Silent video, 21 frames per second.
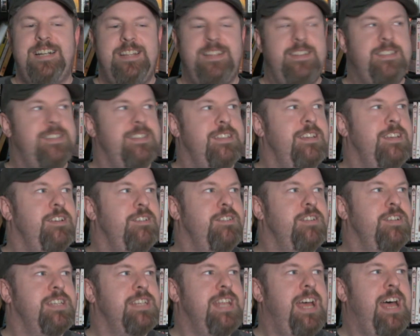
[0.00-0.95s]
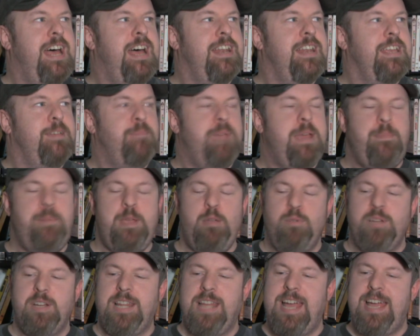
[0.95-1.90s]
This thunder is not... It may be
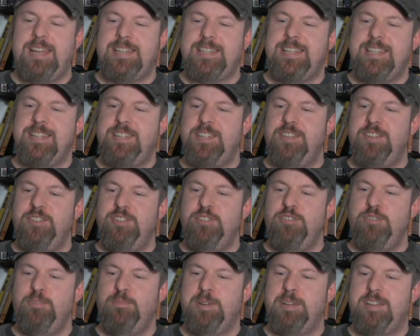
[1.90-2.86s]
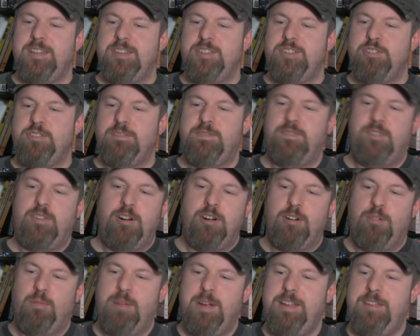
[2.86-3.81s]
relaxing to you because you're
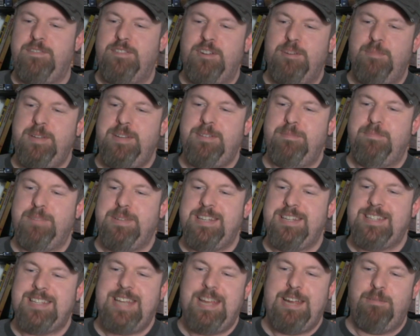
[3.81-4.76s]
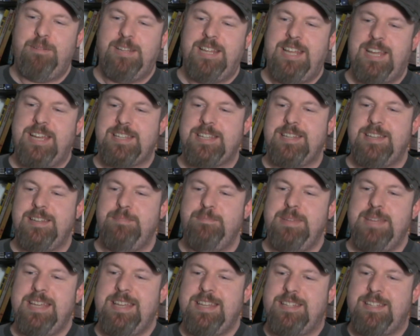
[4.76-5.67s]
far away from it, but it's not relaxing to me.